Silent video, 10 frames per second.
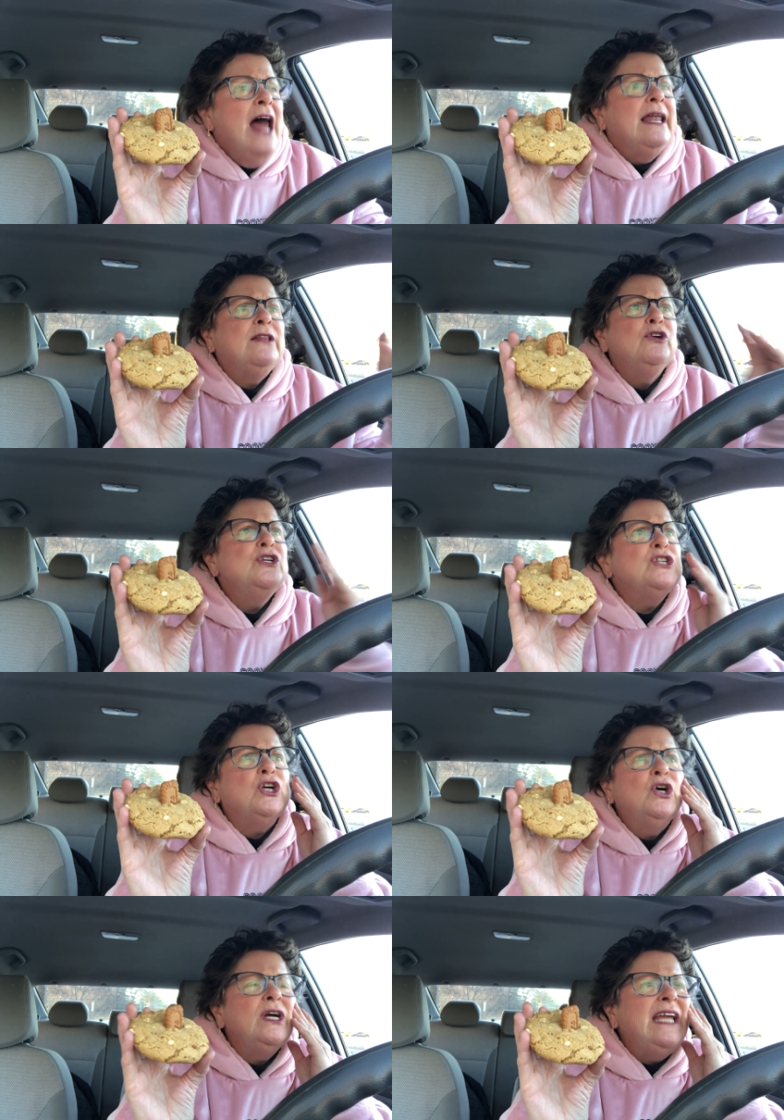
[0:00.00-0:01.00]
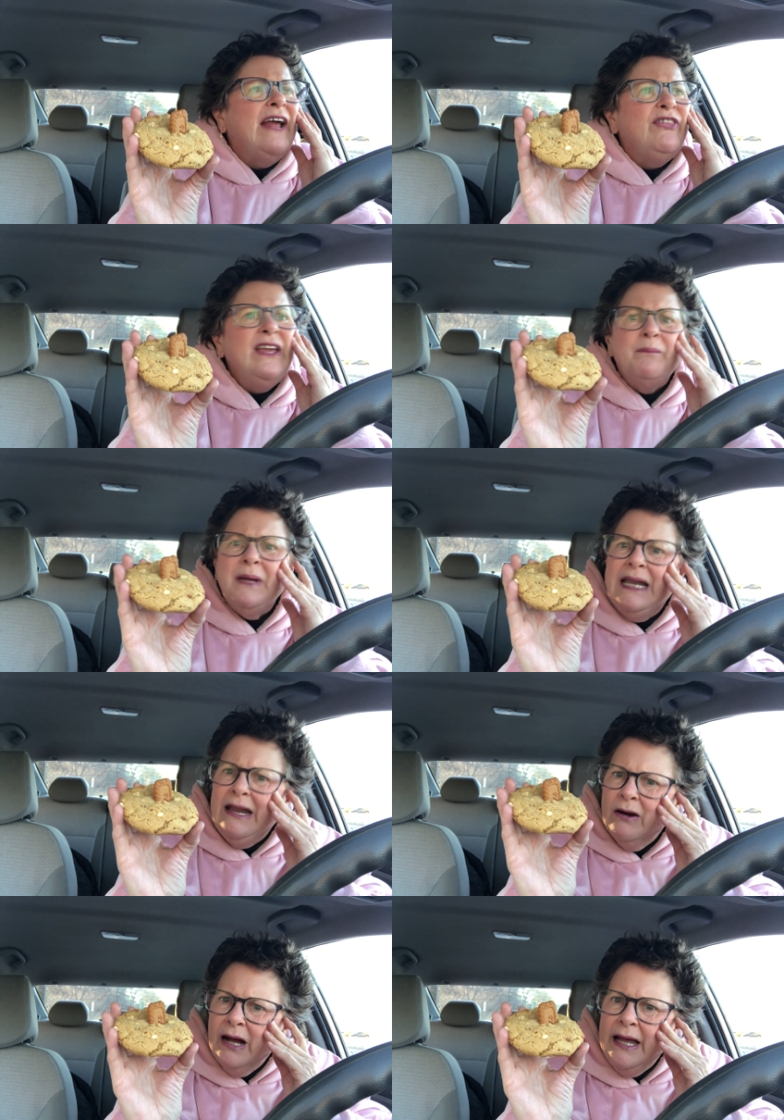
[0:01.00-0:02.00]
Like, there's a cookie, I think, at
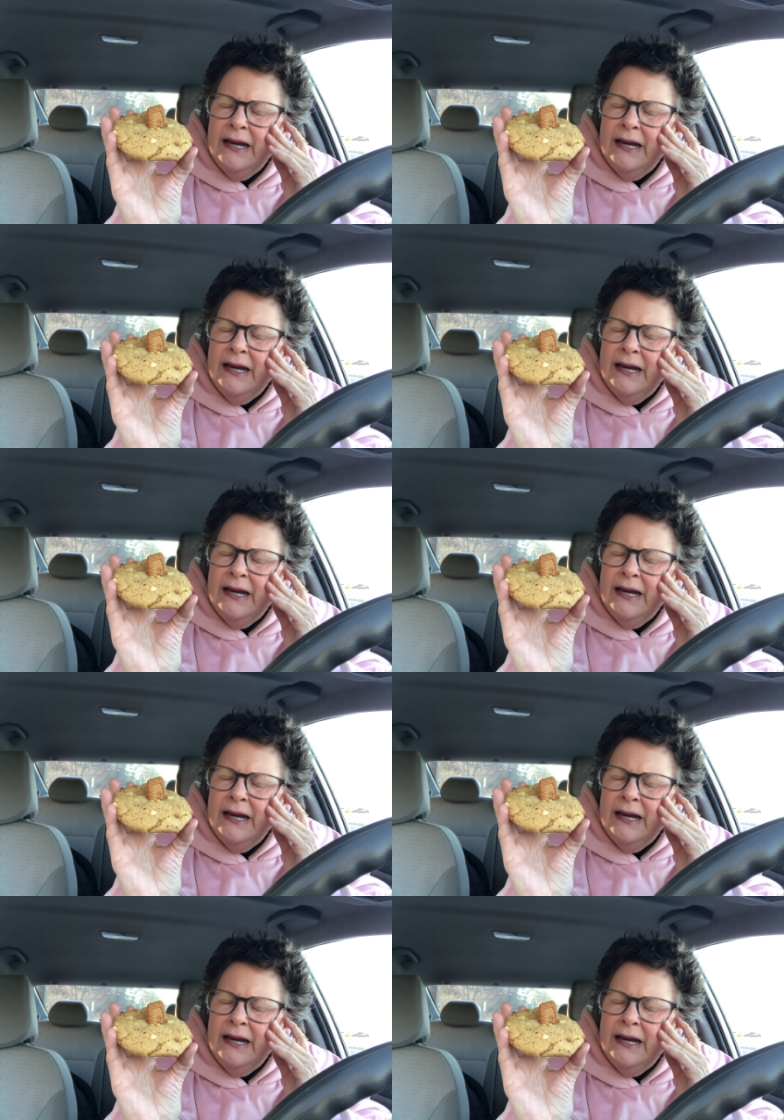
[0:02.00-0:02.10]
Panera,